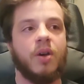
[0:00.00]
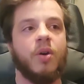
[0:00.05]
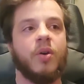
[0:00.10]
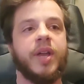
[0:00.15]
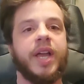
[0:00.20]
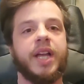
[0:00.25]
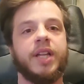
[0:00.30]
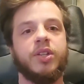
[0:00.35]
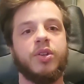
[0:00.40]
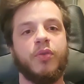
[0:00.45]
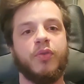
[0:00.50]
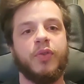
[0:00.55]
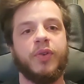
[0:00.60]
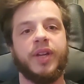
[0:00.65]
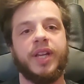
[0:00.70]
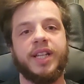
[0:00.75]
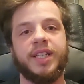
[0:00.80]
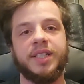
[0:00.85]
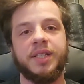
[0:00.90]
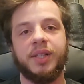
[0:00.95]
But yeah, don't
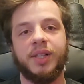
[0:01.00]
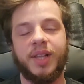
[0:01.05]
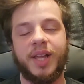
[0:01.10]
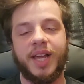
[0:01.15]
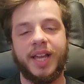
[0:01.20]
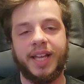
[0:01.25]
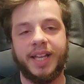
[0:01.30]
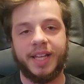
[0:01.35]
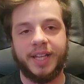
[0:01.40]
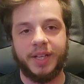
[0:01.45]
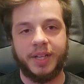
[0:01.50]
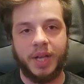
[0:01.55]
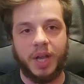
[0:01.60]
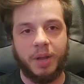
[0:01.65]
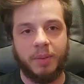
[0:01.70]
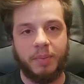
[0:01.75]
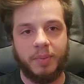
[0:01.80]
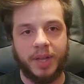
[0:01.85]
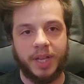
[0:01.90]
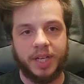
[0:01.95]
forget to like,
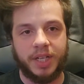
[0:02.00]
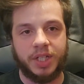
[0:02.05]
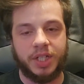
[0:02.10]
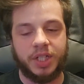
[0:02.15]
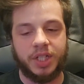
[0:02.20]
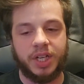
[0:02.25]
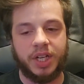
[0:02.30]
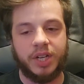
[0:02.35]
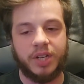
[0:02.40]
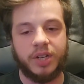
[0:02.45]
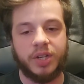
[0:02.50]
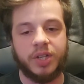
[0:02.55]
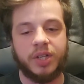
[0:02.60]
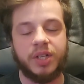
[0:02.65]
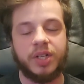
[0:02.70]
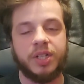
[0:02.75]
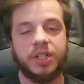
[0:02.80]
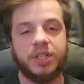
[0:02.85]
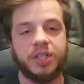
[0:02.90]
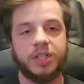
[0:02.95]
comment, share,
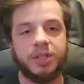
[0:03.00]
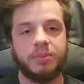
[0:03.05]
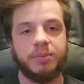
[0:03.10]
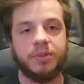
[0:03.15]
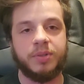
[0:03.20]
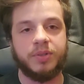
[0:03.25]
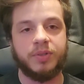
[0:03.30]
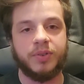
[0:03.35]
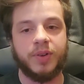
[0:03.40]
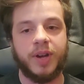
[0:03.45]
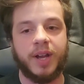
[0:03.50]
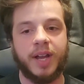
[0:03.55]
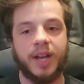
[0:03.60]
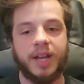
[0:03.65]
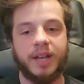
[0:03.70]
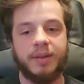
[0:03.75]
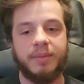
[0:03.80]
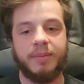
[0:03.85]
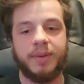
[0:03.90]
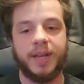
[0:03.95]

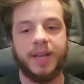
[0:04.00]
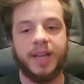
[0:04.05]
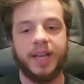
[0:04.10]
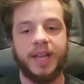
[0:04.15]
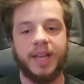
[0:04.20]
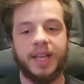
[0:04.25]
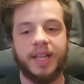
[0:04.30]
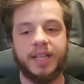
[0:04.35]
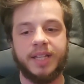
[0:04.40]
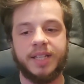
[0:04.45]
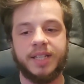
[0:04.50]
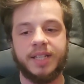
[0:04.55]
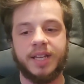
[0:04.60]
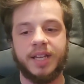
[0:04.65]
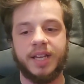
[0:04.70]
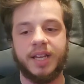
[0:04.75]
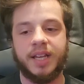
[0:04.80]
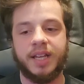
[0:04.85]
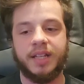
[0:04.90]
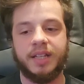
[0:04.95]
subscribe, and,
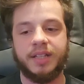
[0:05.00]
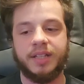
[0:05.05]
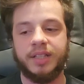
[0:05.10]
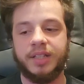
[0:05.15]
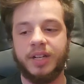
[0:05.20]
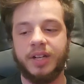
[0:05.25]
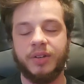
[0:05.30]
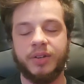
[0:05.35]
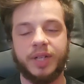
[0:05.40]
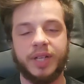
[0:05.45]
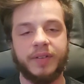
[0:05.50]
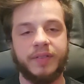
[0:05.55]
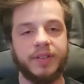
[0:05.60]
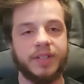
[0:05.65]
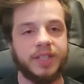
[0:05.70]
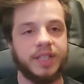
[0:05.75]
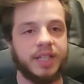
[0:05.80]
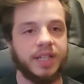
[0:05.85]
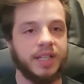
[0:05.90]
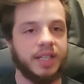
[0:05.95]
give
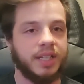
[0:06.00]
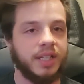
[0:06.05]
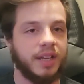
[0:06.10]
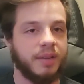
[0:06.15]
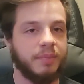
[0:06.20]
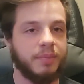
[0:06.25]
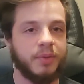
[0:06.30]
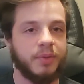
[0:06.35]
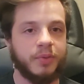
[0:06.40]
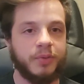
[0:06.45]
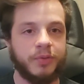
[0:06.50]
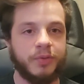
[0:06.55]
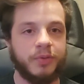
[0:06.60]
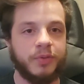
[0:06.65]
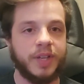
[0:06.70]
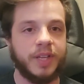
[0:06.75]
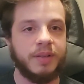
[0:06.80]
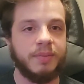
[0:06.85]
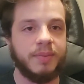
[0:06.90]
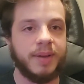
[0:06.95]
us any type of
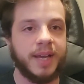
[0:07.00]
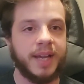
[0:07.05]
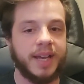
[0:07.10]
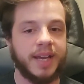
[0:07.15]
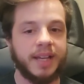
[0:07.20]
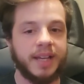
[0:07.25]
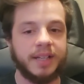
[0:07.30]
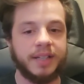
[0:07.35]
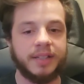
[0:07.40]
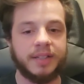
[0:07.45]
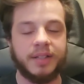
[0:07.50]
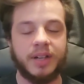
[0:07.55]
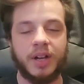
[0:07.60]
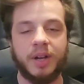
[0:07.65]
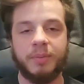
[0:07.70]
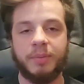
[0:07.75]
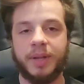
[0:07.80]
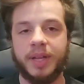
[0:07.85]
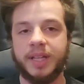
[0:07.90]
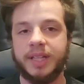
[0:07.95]
feedback,
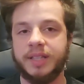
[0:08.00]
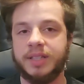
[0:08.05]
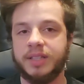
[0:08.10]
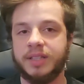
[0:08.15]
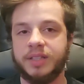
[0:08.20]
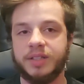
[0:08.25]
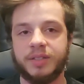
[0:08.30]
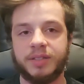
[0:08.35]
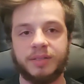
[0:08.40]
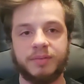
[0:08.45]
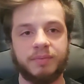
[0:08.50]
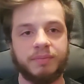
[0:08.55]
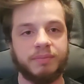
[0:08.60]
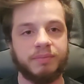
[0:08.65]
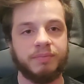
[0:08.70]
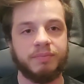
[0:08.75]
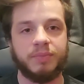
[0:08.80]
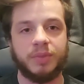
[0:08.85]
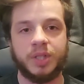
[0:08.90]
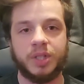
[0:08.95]
comments,
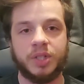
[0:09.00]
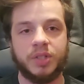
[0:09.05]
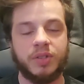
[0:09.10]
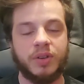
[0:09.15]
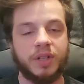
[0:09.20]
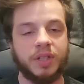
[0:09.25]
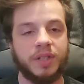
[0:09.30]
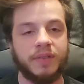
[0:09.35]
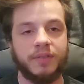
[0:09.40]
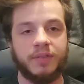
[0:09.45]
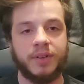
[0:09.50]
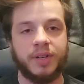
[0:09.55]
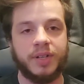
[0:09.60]
constructive